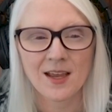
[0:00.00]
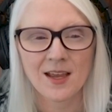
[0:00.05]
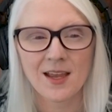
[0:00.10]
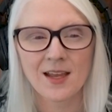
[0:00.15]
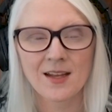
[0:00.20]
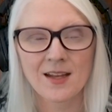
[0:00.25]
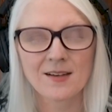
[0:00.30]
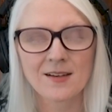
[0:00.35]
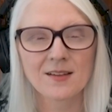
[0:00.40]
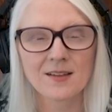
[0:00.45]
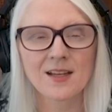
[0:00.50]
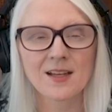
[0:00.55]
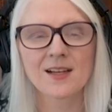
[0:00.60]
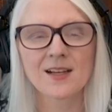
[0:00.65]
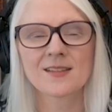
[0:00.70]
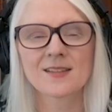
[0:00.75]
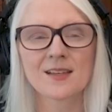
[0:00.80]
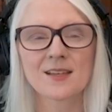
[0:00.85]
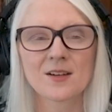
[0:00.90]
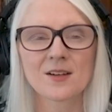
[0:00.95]
And like
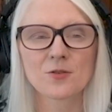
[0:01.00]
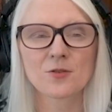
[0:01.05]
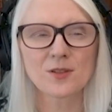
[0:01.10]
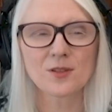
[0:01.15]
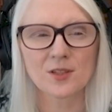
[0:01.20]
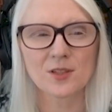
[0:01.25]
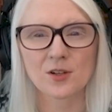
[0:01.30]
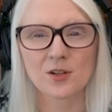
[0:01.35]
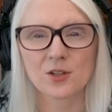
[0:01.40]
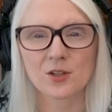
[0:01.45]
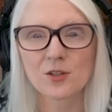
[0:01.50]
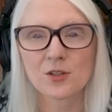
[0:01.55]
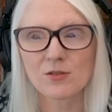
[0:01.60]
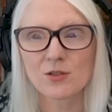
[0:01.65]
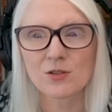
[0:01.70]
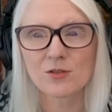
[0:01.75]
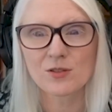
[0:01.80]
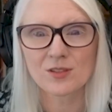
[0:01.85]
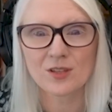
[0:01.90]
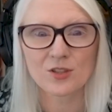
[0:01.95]
I said earlier, you
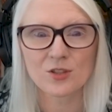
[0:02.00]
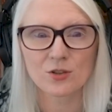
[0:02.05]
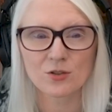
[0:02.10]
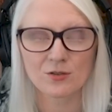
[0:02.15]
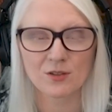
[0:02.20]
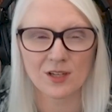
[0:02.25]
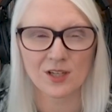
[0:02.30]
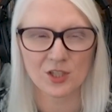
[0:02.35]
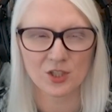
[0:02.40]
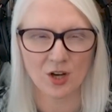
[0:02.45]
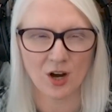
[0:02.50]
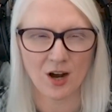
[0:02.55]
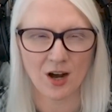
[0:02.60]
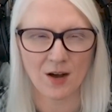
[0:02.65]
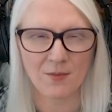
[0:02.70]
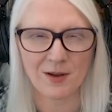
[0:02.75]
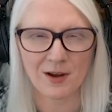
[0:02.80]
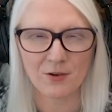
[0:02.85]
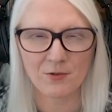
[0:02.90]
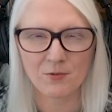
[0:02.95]
do such a great
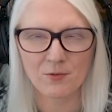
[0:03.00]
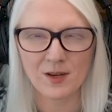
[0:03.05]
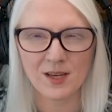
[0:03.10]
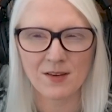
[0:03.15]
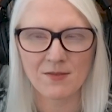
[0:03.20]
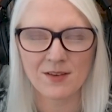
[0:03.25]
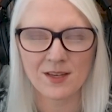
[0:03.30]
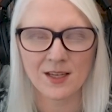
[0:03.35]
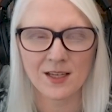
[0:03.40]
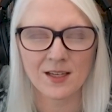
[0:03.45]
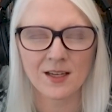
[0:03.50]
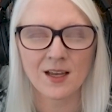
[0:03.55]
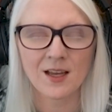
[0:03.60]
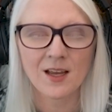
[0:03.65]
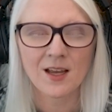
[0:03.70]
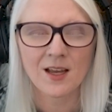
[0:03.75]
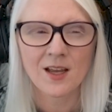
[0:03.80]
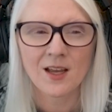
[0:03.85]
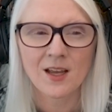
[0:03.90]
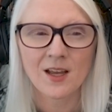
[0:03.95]
job at weaving
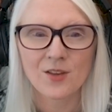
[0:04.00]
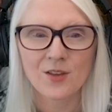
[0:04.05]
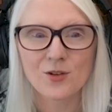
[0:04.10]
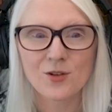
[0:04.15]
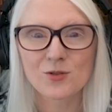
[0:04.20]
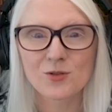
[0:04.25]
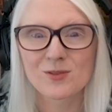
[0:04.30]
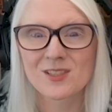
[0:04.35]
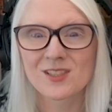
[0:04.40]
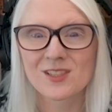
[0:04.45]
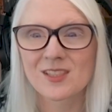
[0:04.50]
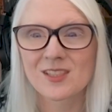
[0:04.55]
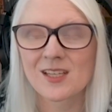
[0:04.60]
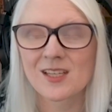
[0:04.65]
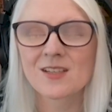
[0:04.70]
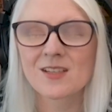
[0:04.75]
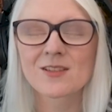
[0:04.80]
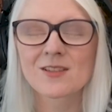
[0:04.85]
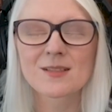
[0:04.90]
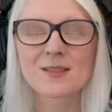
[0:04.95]
those
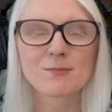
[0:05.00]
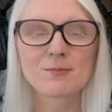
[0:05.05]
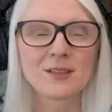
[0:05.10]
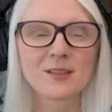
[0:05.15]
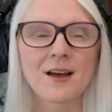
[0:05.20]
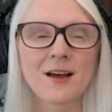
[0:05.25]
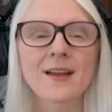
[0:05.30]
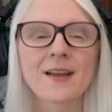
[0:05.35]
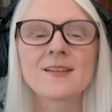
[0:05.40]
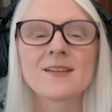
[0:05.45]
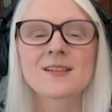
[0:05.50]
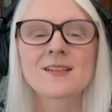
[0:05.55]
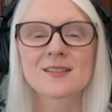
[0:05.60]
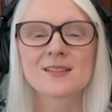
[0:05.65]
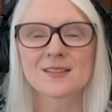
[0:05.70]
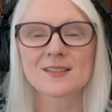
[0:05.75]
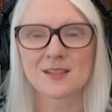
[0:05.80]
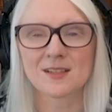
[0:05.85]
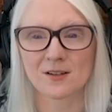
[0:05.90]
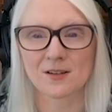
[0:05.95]
ridiculous blindness
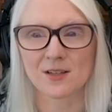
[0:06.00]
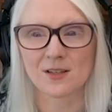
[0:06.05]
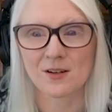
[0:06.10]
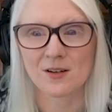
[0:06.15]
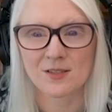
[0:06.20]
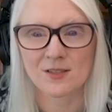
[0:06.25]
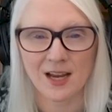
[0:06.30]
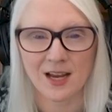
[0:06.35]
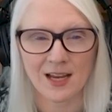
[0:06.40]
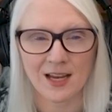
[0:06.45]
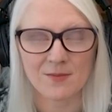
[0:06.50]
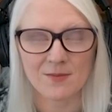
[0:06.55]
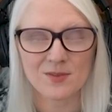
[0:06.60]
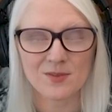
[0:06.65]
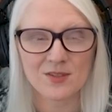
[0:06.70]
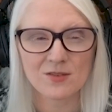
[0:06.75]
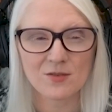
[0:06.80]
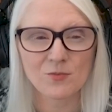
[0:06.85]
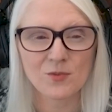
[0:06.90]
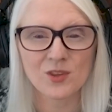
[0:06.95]

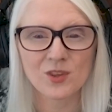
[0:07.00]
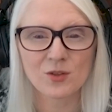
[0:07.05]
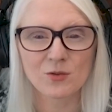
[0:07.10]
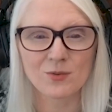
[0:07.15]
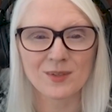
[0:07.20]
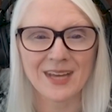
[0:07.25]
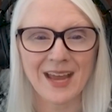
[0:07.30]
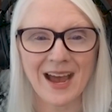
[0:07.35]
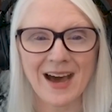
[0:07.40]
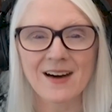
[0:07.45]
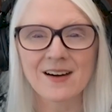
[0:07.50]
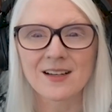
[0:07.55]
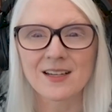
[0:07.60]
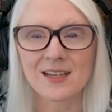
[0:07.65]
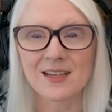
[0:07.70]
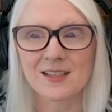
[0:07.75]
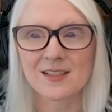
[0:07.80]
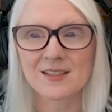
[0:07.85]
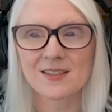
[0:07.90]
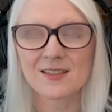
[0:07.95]
stereotypes with the
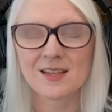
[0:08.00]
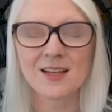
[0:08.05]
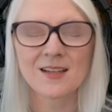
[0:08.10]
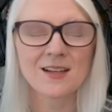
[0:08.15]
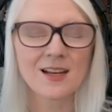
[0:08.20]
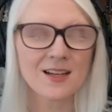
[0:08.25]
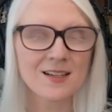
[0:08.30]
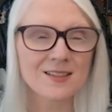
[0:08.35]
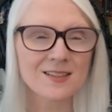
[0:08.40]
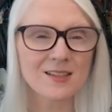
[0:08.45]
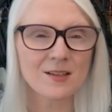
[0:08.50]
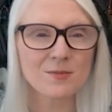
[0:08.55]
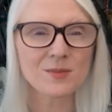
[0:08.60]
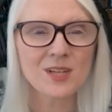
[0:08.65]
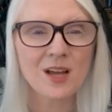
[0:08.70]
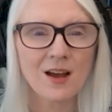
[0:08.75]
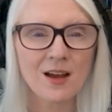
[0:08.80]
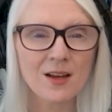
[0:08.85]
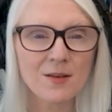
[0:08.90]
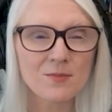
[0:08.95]
realities. And
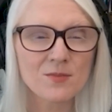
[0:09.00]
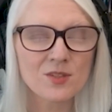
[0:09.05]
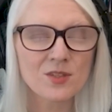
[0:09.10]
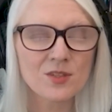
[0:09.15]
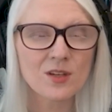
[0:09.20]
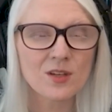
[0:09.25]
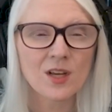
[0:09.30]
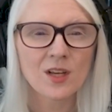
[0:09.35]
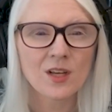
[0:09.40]
sometimes